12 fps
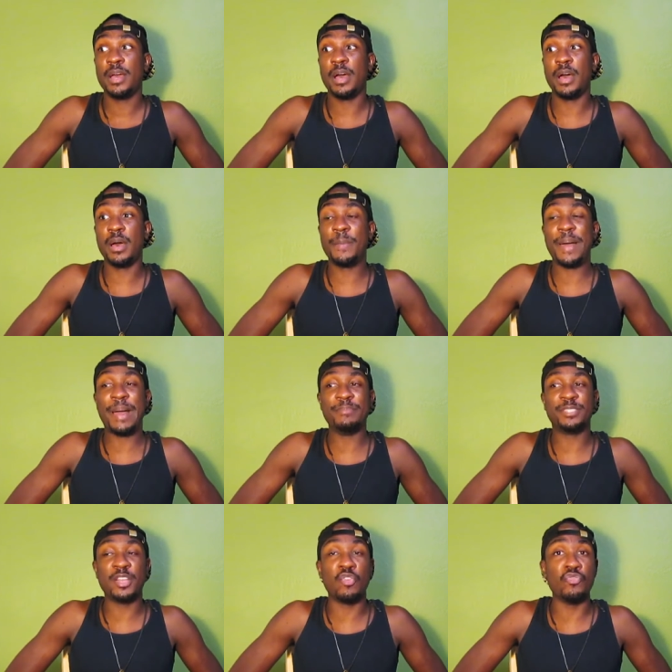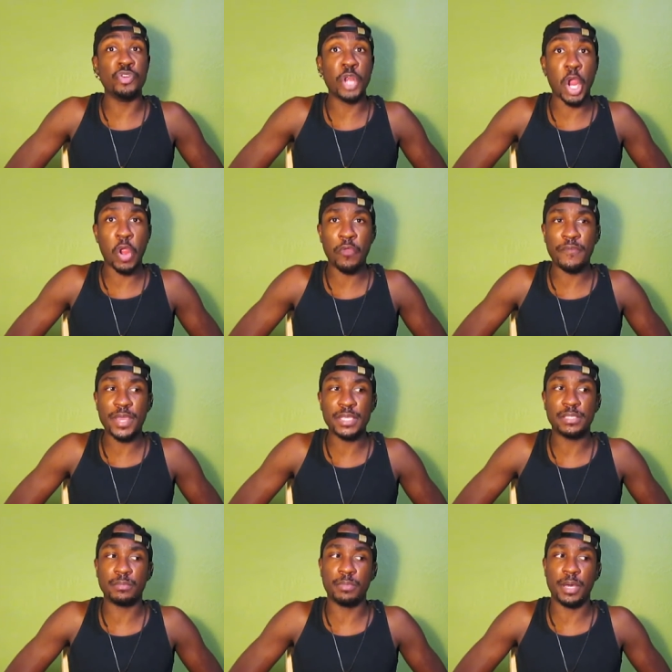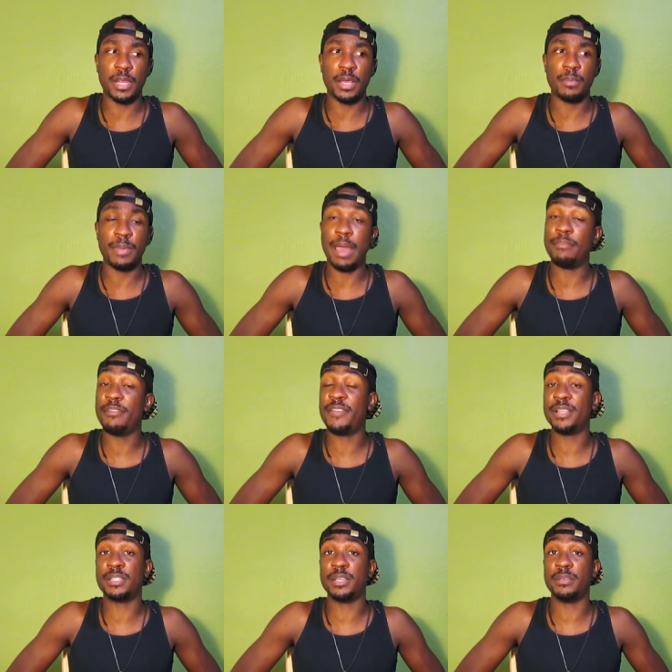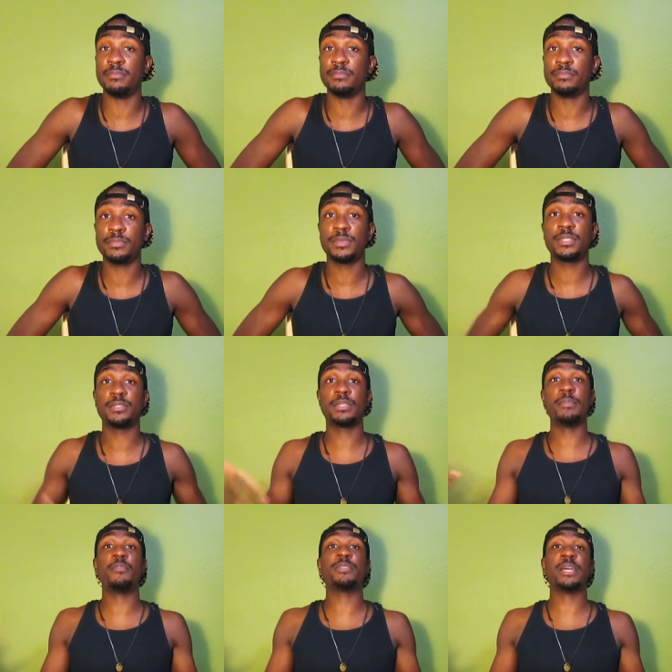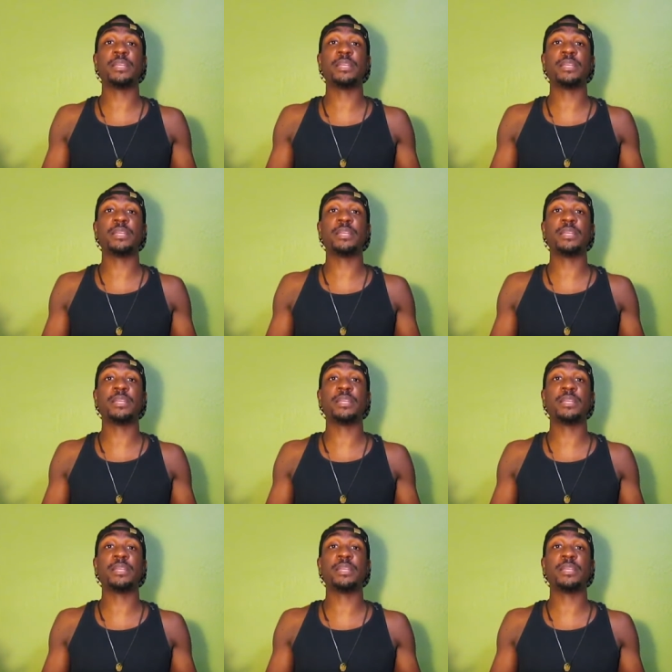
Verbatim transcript: I'm still nervous, but I'm invested. Tell me what